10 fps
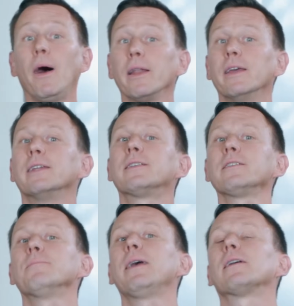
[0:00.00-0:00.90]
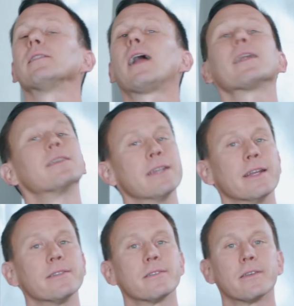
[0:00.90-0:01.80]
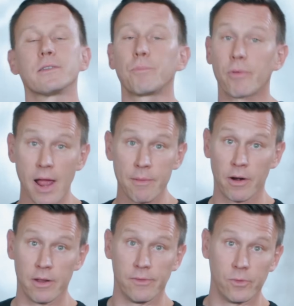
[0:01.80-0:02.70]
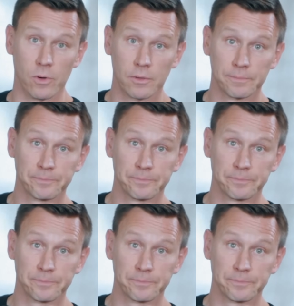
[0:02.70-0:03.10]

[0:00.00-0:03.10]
but it doesn't make a lot of sense as a primary fuel.